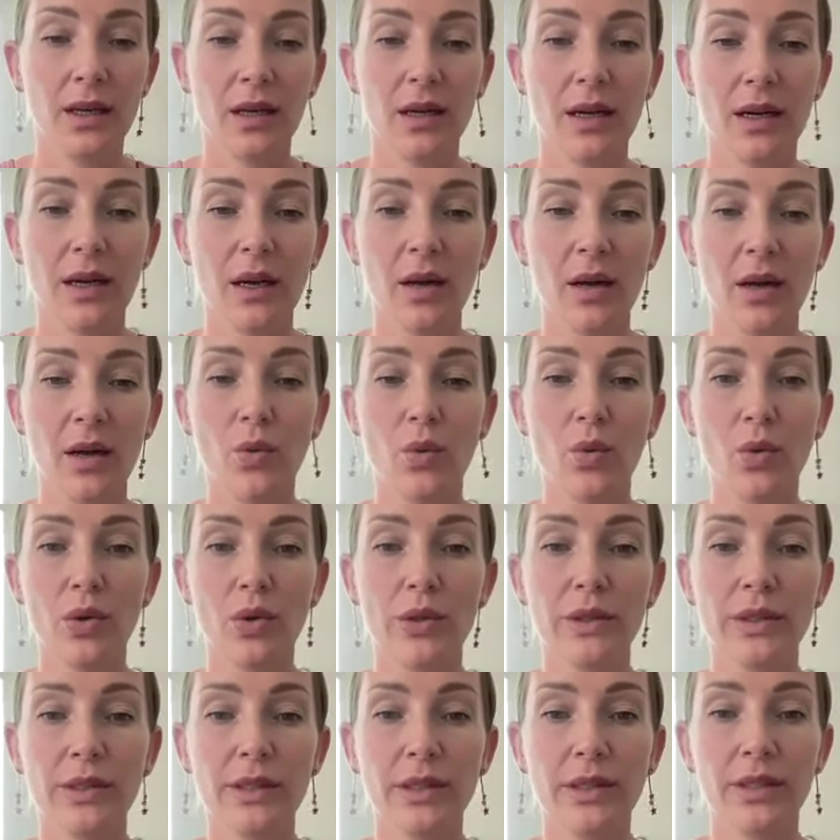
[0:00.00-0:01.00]
how
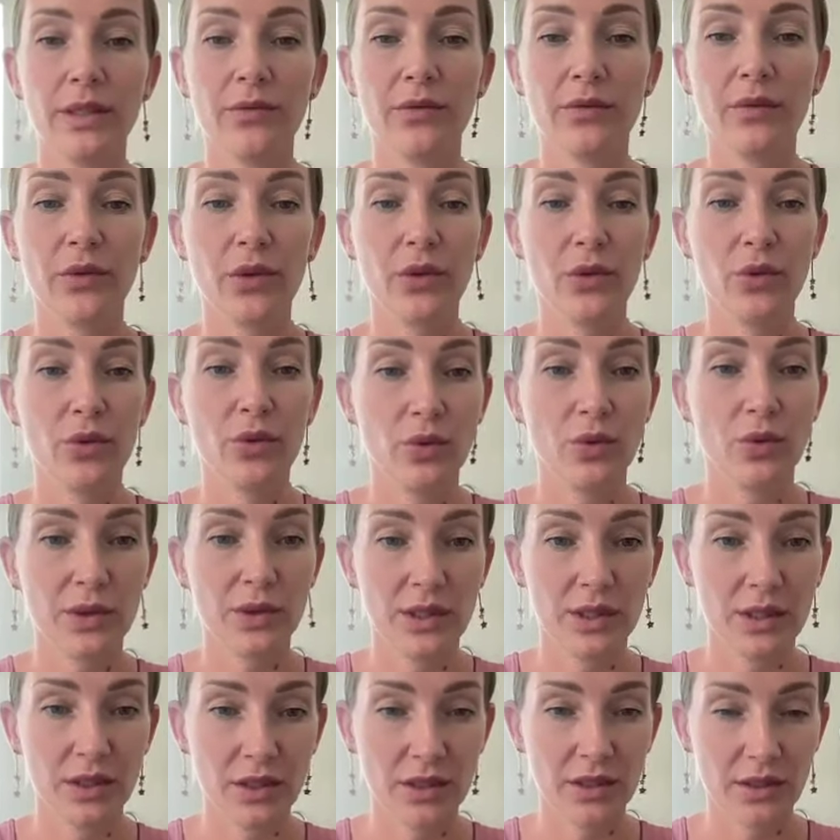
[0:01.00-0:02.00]
was it for you?
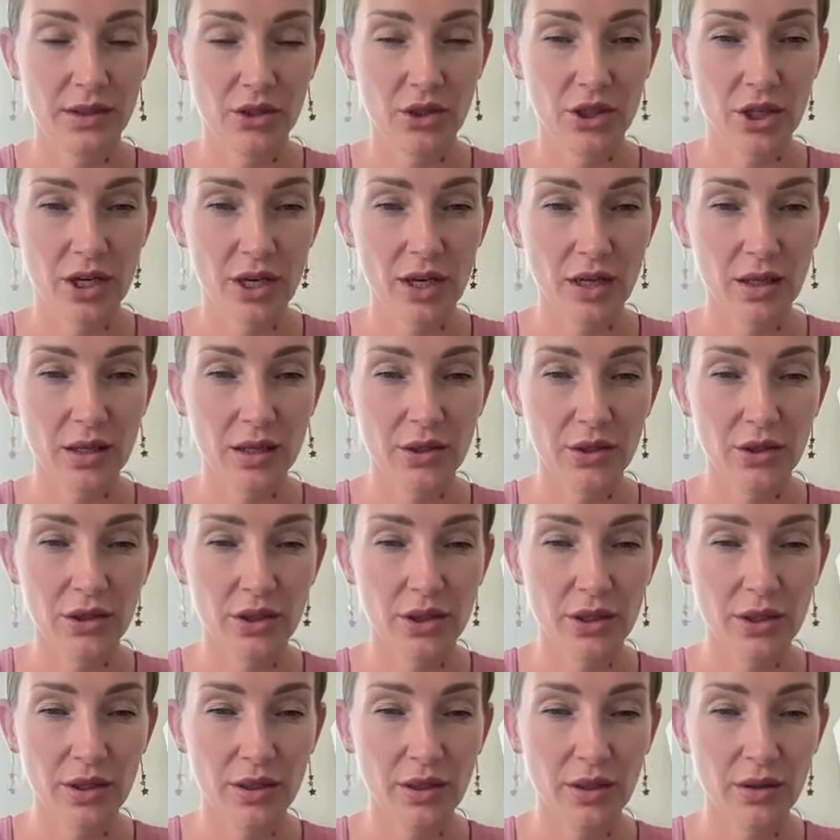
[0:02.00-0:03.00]
Was it
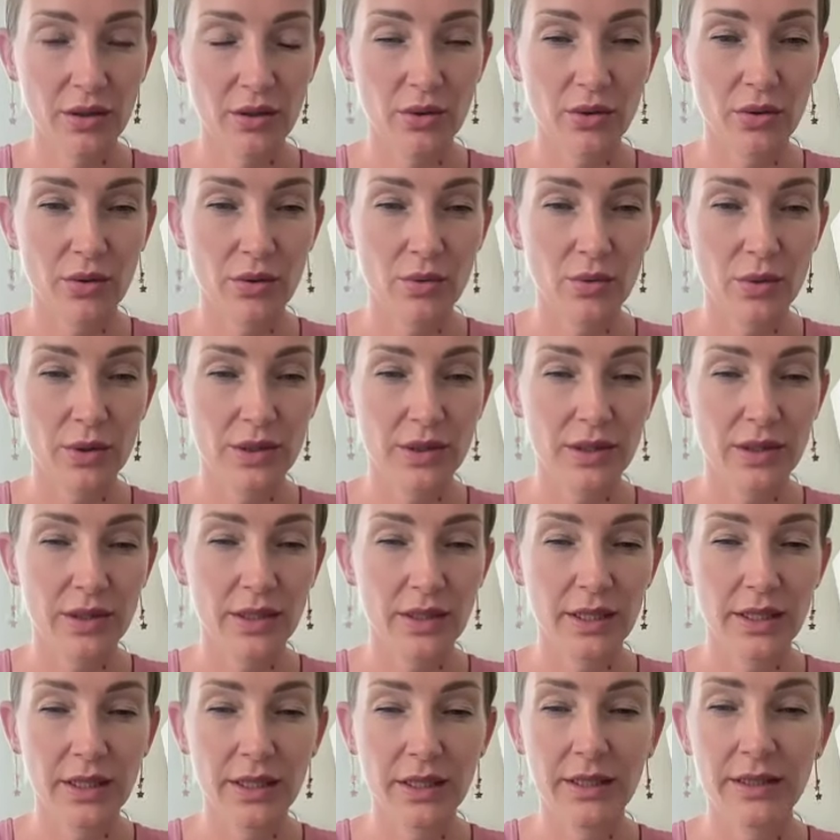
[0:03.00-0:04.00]
challenging or was
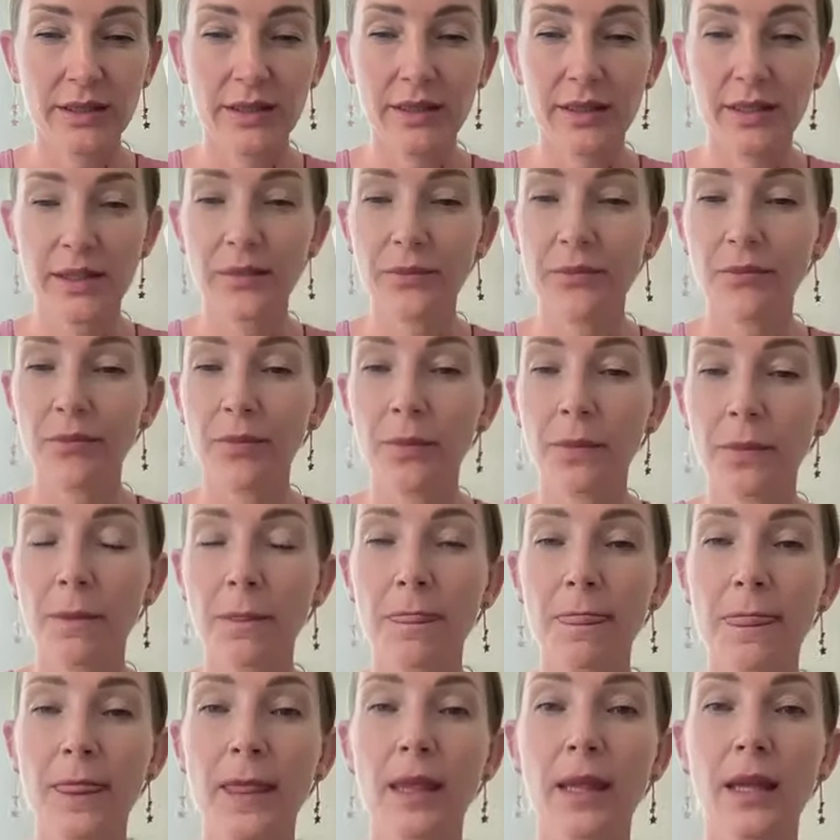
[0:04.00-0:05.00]
it easy?
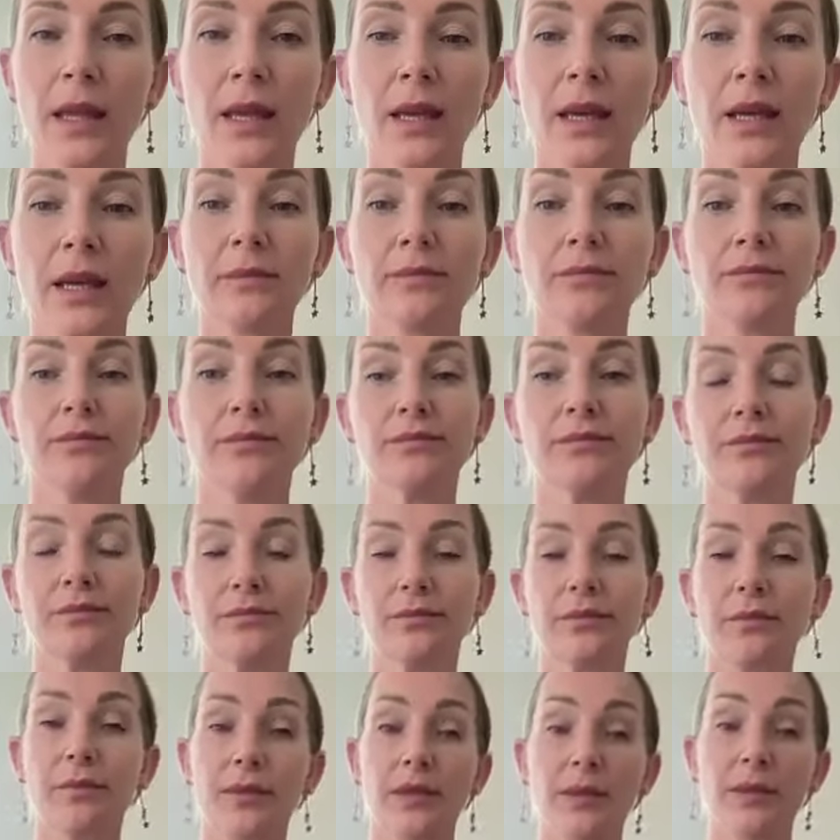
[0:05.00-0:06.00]

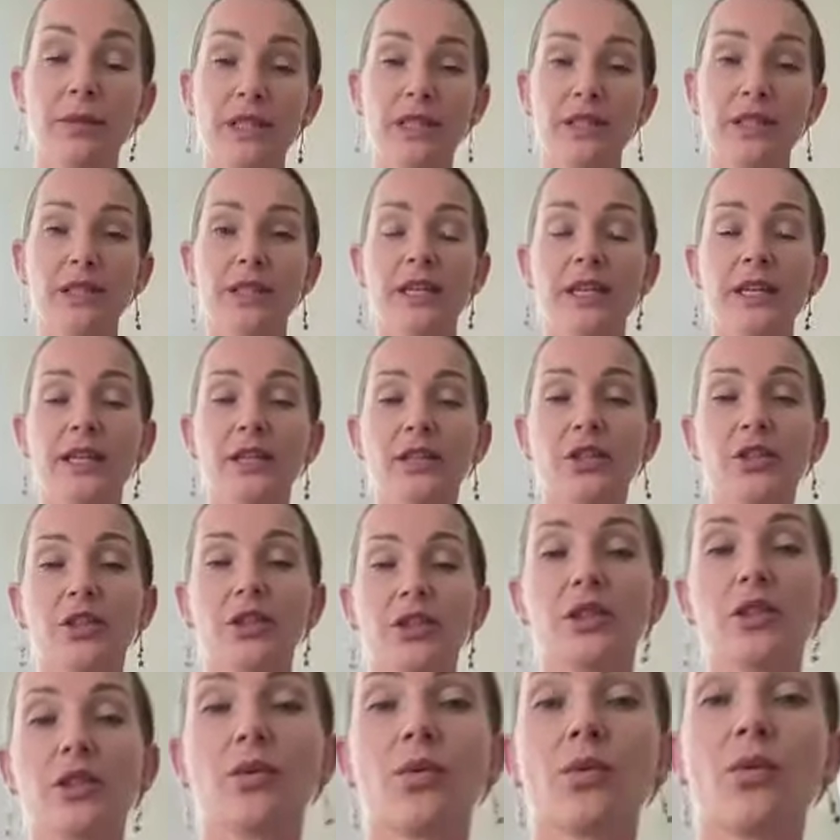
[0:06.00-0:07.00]
The
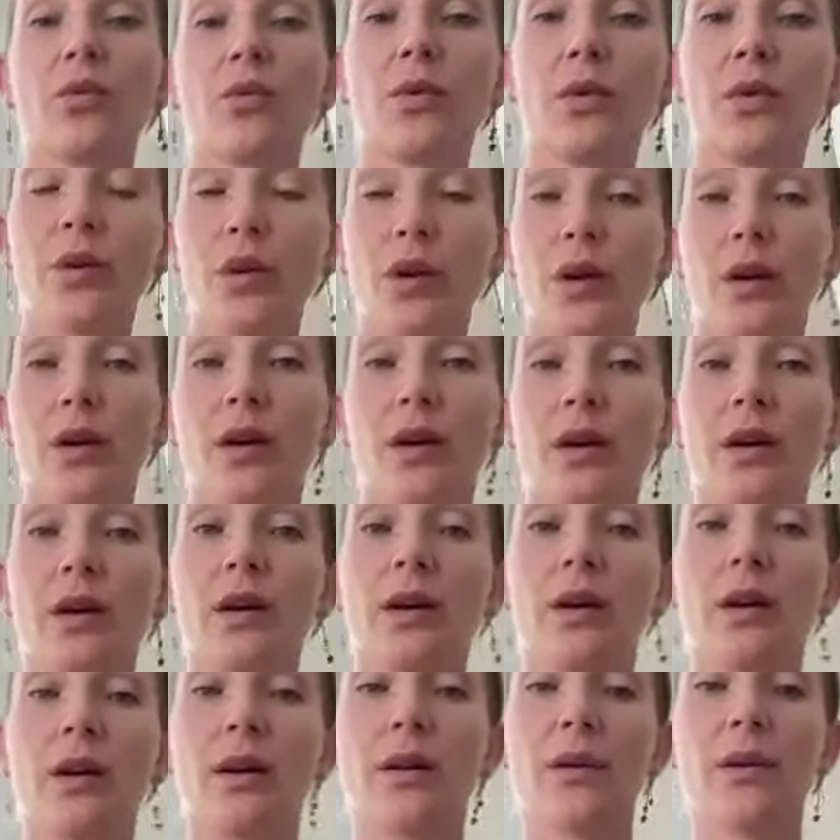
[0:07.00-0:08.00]
meditation
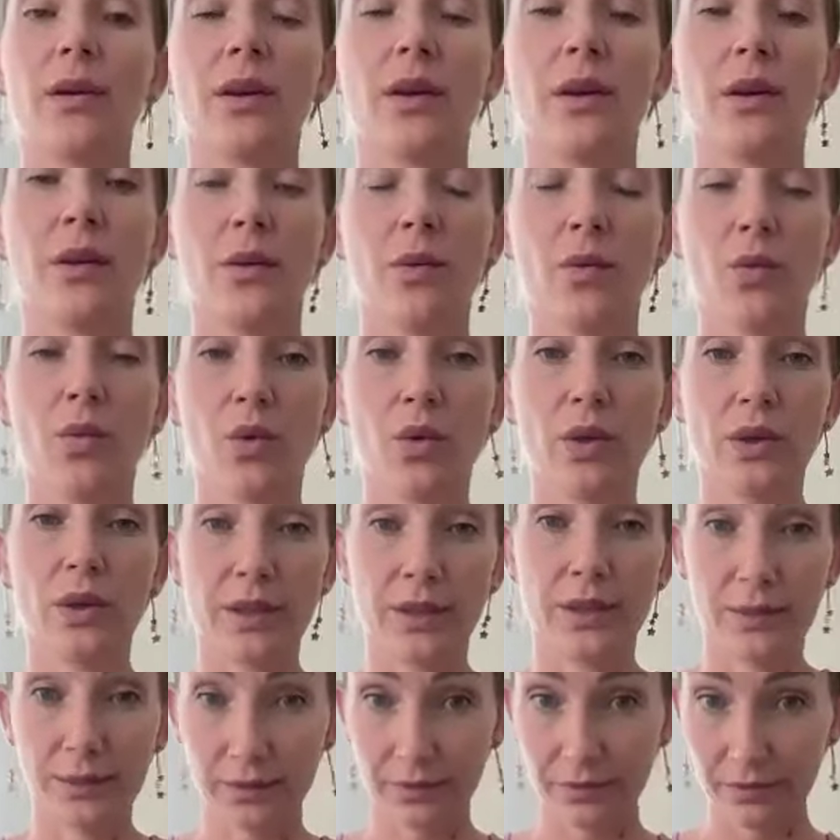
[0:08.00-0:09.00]

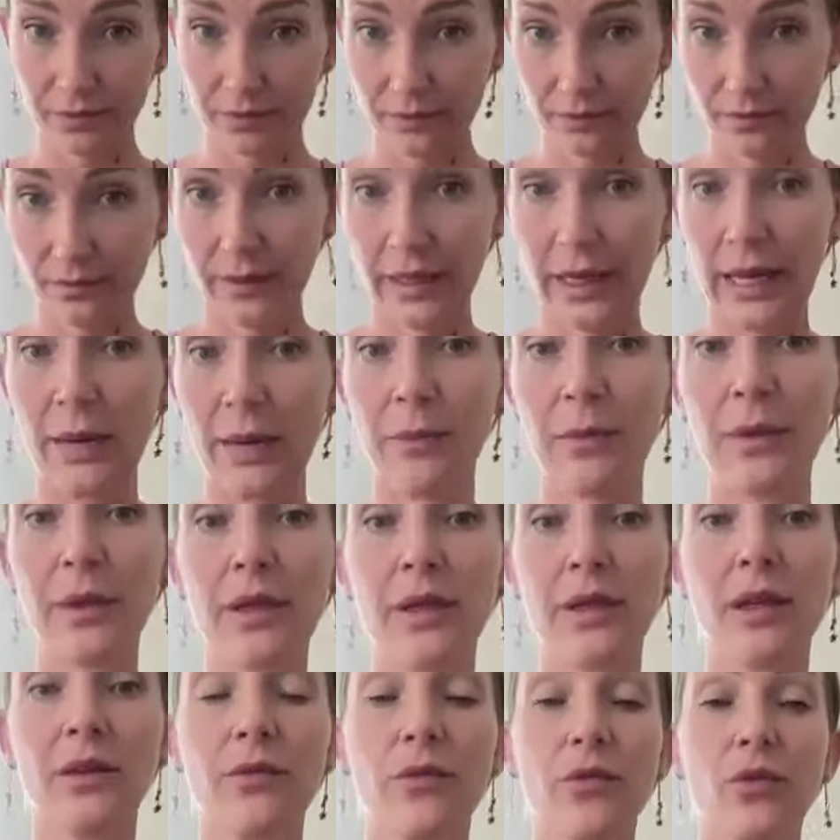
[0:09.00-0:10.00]
was
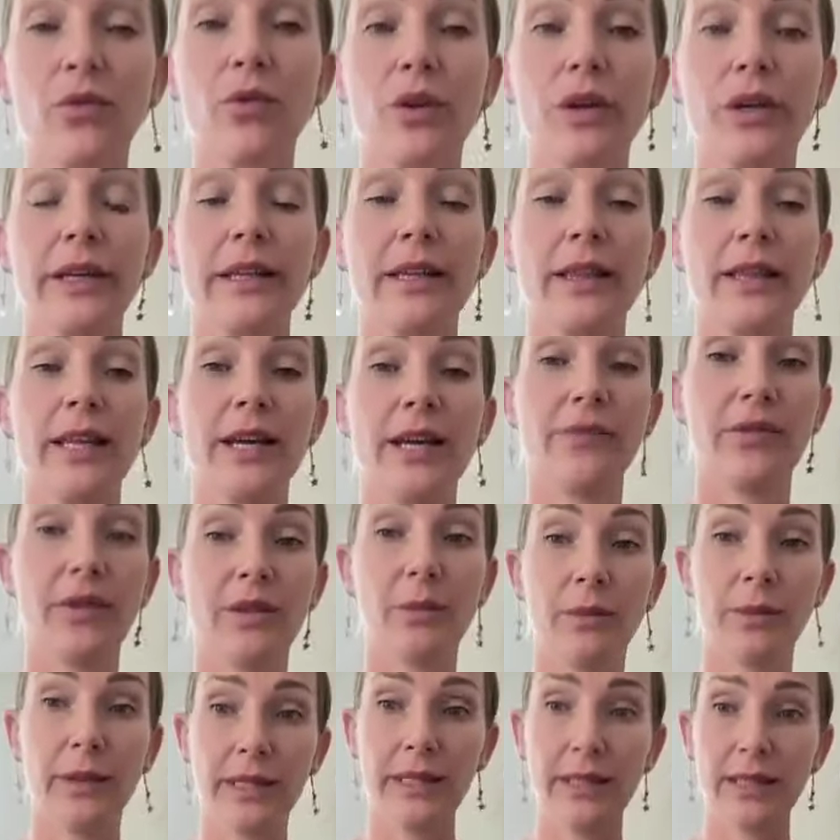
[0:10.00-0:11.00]
happening for
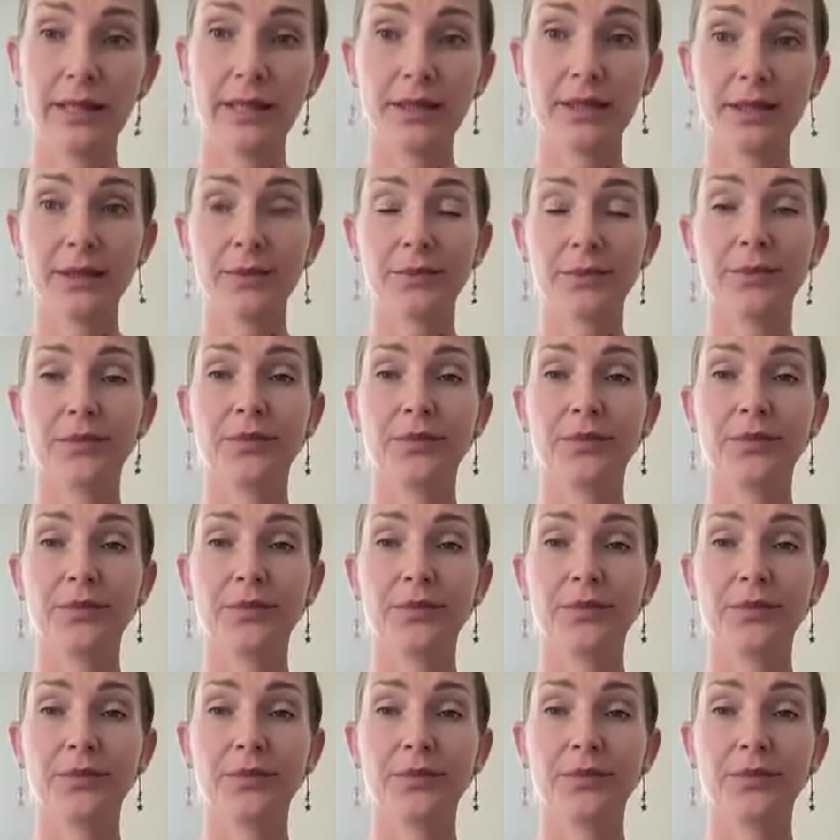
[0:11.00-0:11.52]
11 minutes,